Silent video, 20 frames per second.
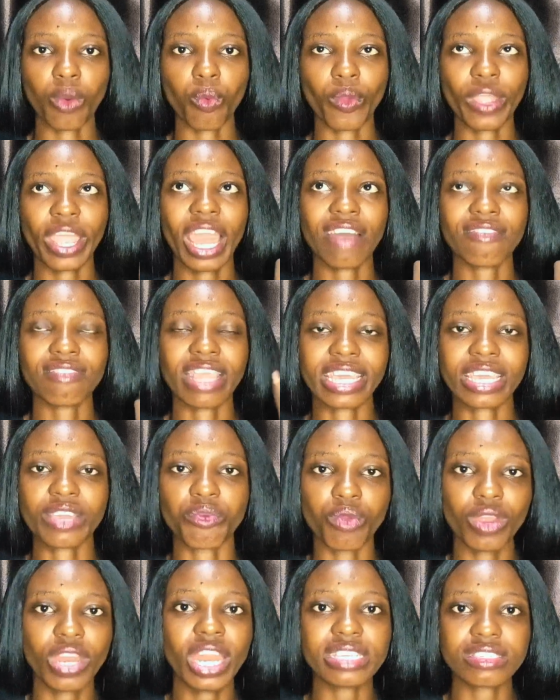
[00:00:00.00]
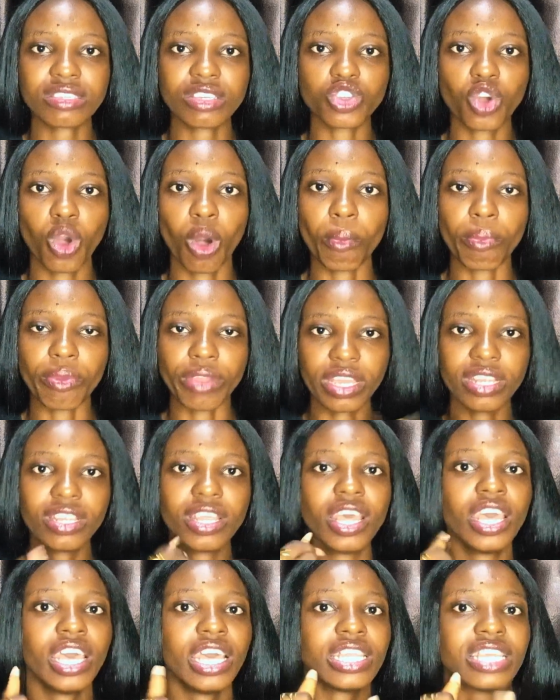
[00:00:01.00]
now we have like a real estate company,
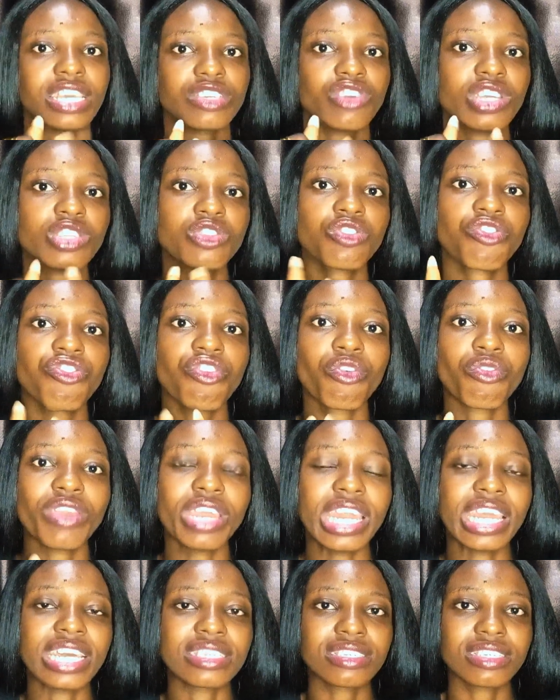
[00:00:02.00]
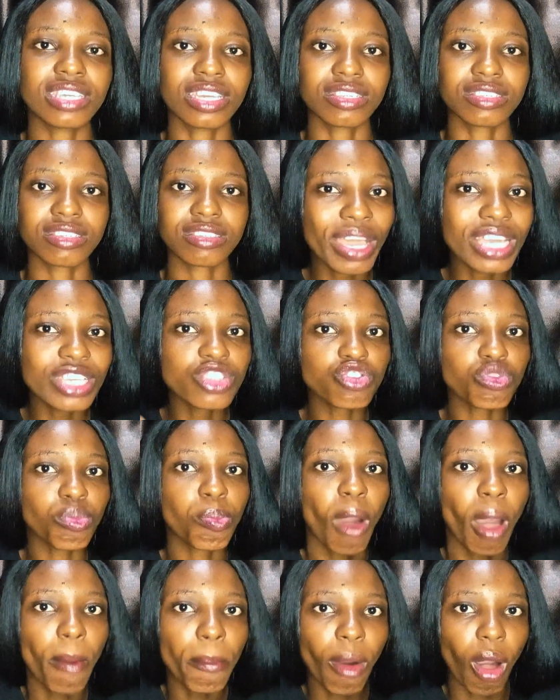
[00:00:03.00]
they're trying to look for real estate. The page should
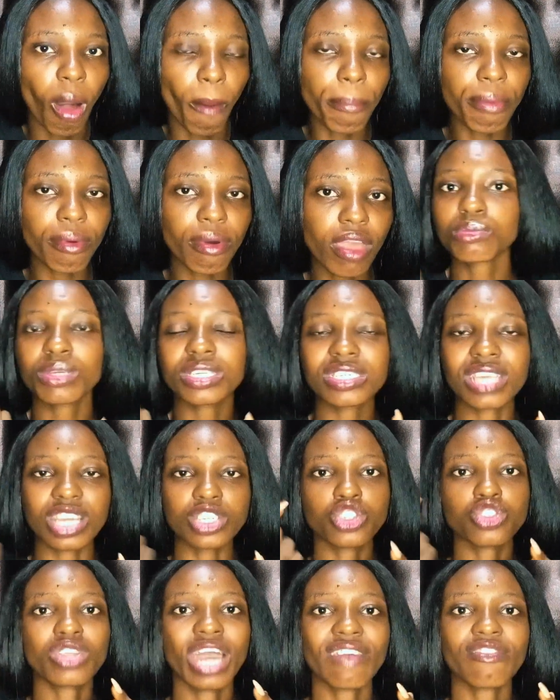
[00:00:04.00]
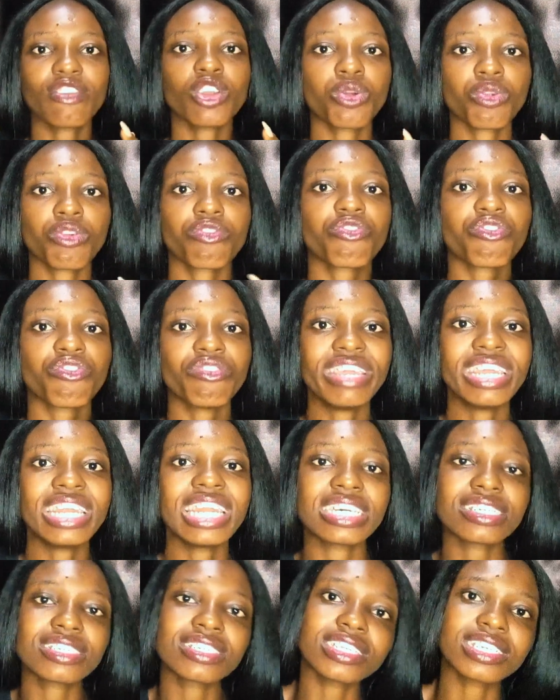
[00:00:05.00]
pop up, which means that you should have a lot of real
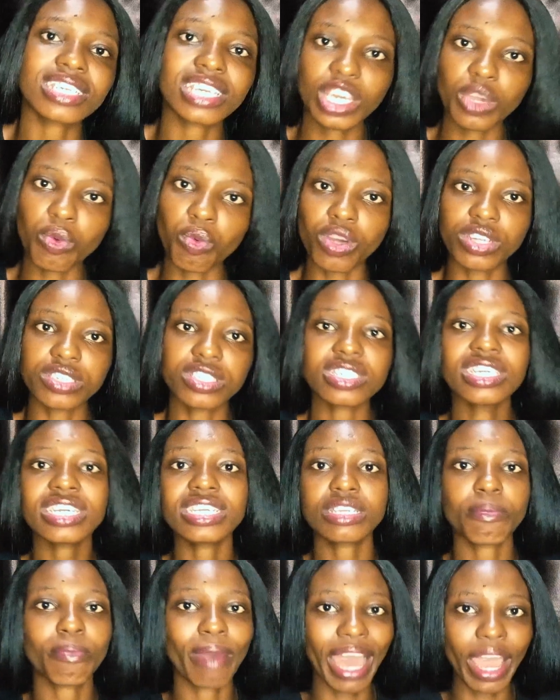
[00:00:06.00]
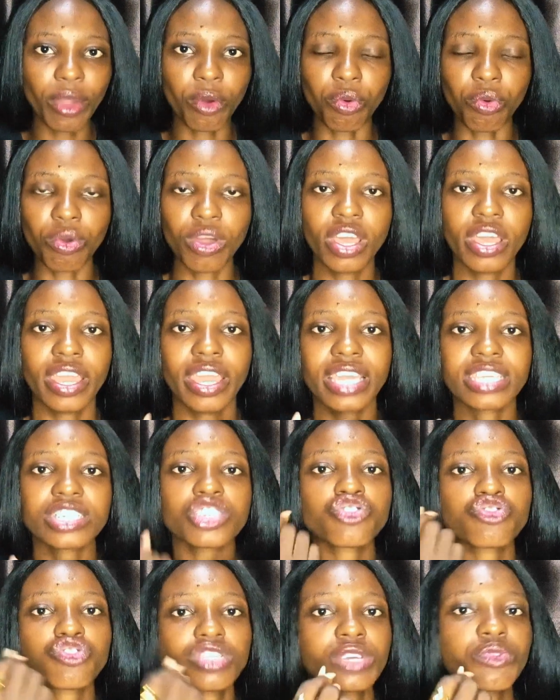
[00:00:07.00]
estate keywords in the bio. It
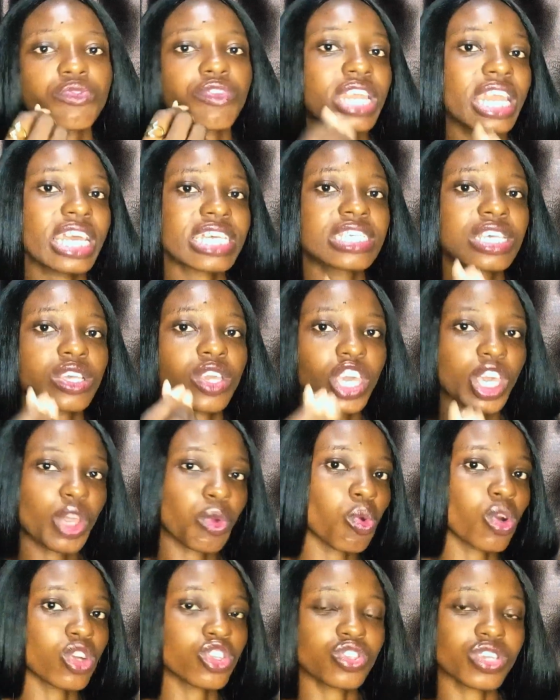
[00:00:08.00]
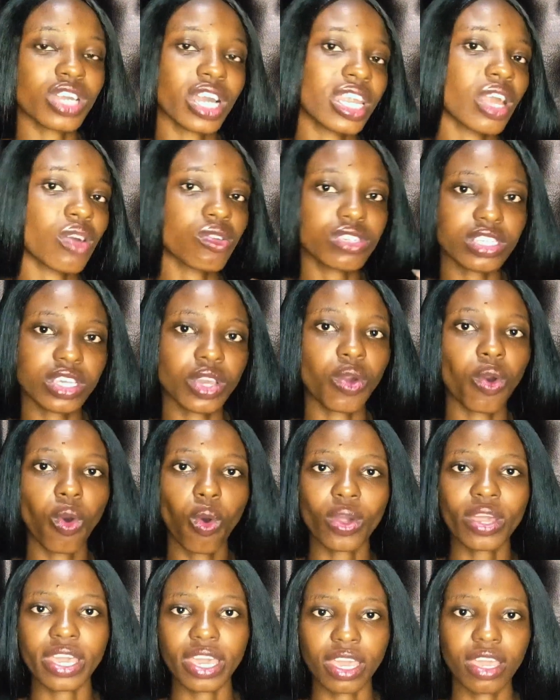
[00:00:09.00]
is pretty real estate keywords. You can now say,
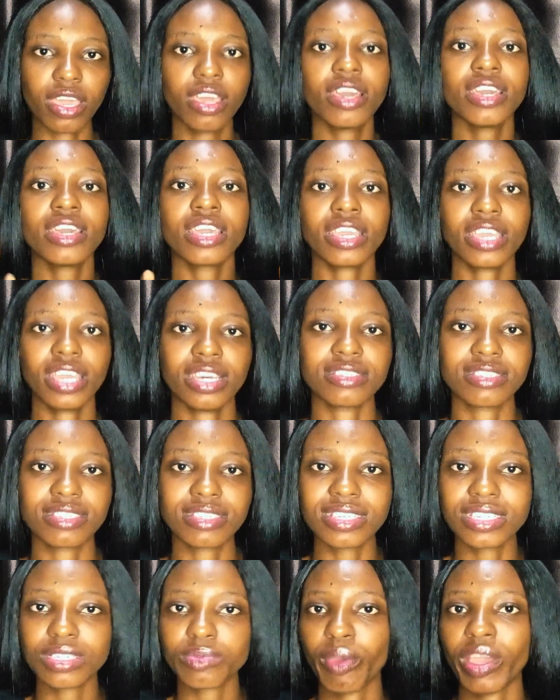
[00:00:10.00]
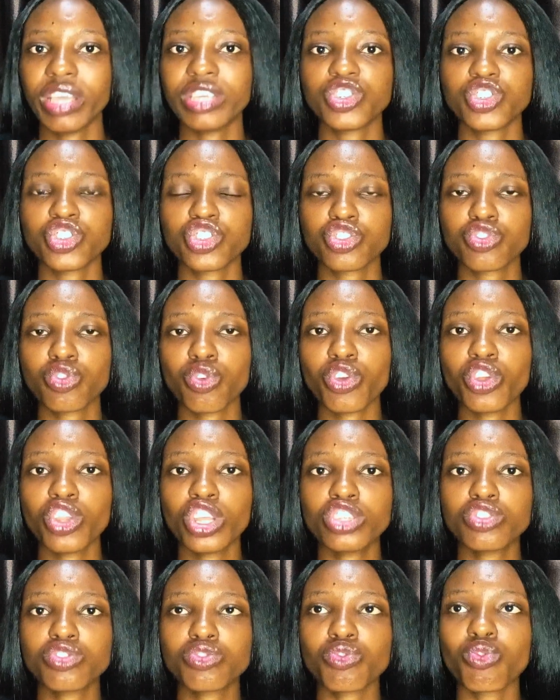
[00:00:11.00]
okay, yes, this page is. So you
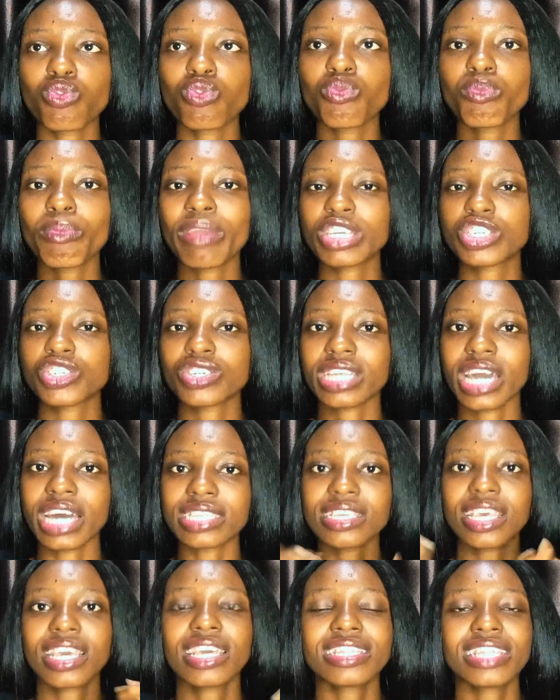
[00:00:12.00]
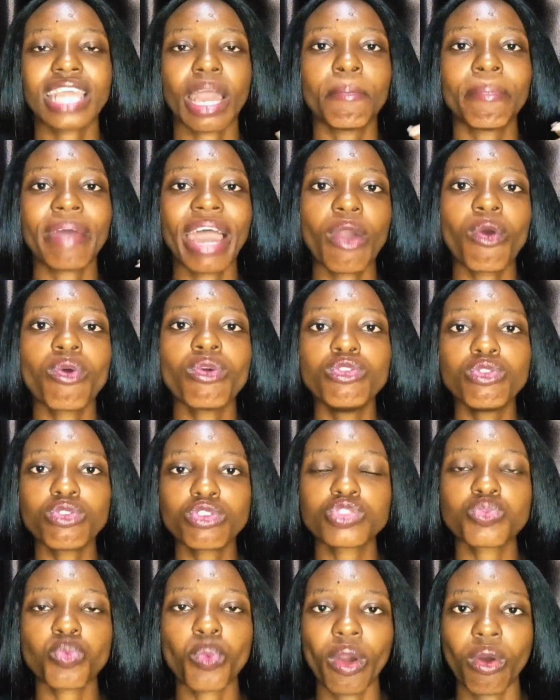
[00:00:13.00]
need to make sure that their bio
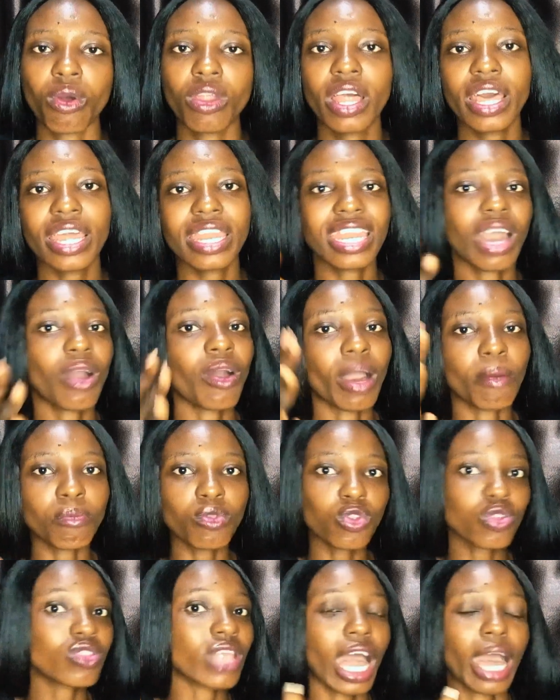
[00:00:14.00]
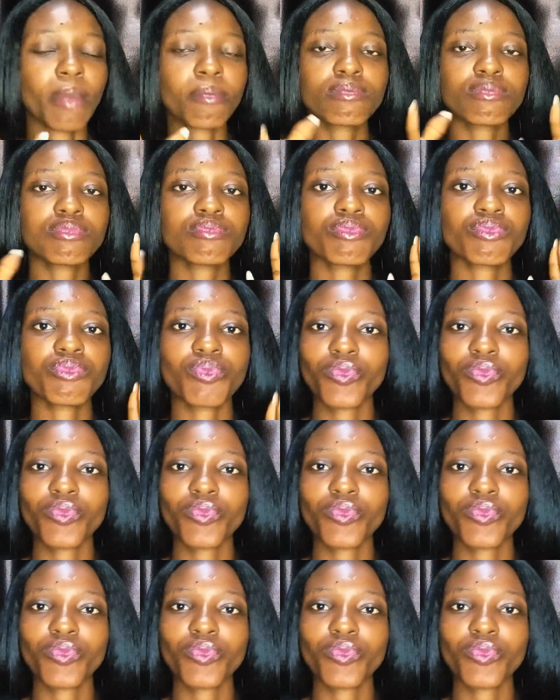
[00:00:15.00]
looks well. Now I'm